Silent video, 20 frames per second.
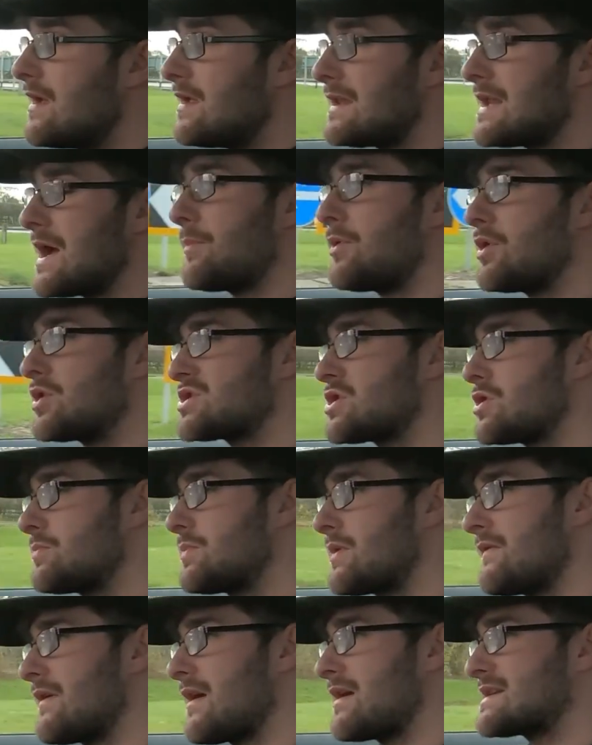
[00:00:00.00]
Now push up
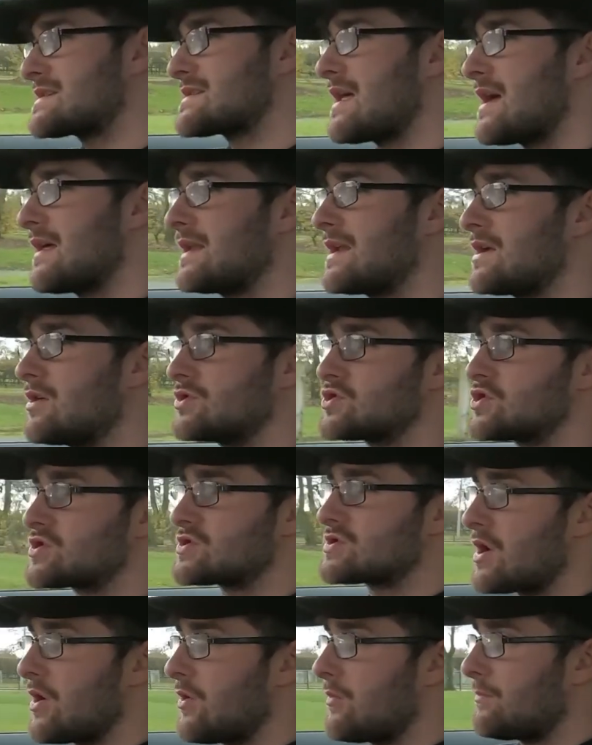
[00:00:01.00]
very slightly or
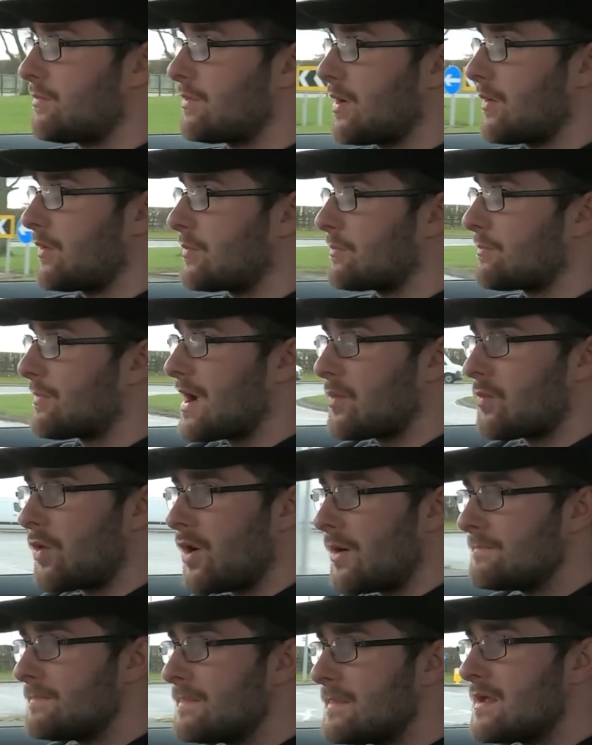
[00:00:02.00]
just going up by
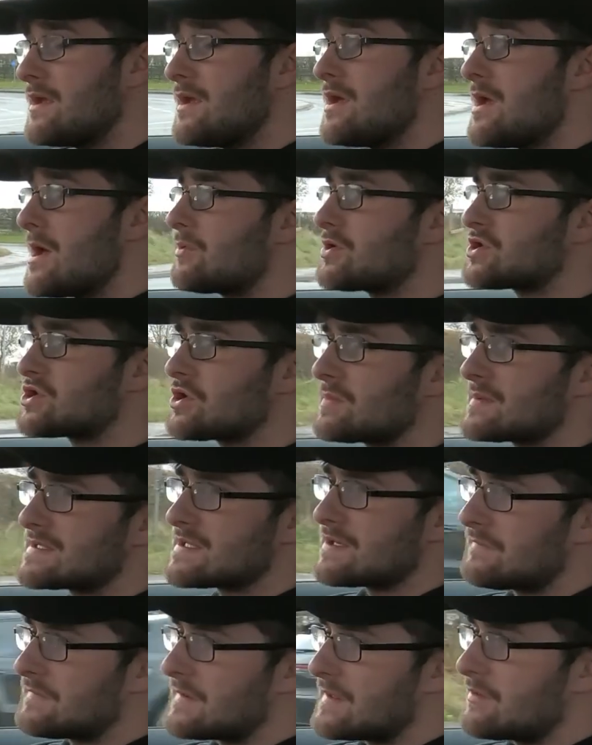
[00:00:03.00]
1. Push up your
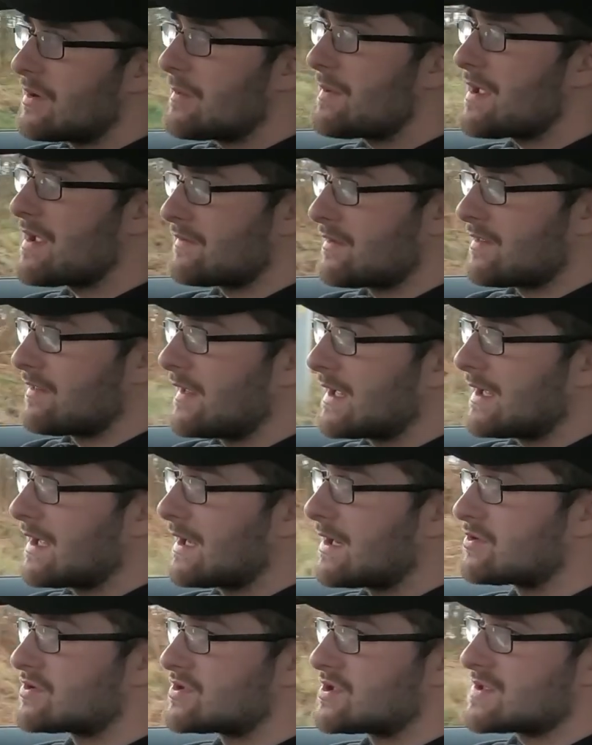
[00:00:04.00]
tail wheel, a bit of a click and
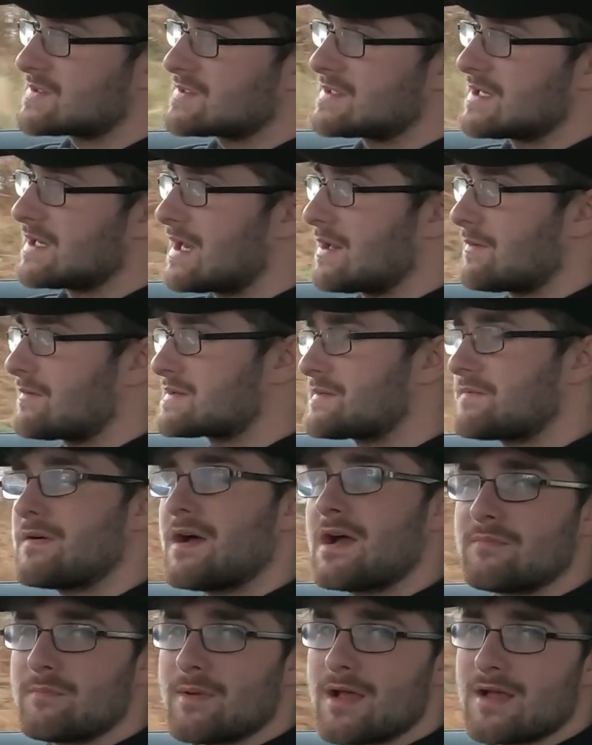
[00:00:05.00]
it'll just turn it as
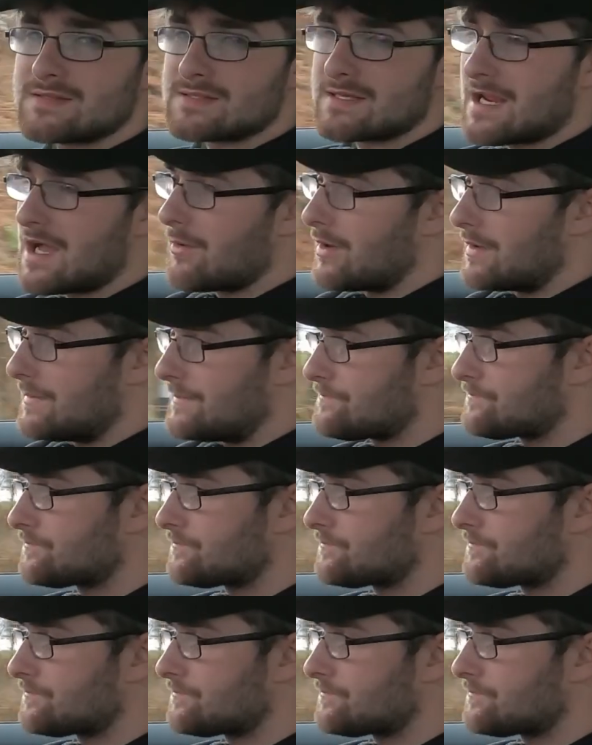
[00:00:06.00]
5 miles an hour.